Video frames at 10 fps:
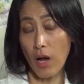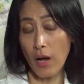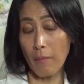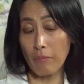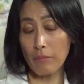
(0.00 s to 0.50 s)

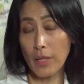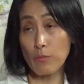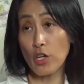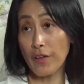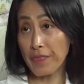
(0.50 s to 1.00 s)
um,
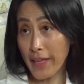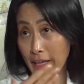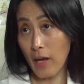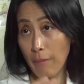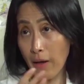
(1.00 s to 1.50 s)
Kim Jong un
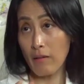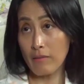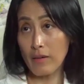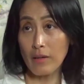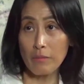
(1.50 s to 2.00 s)
thinking
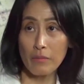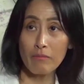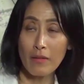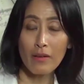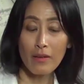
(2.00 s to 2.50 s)
about um,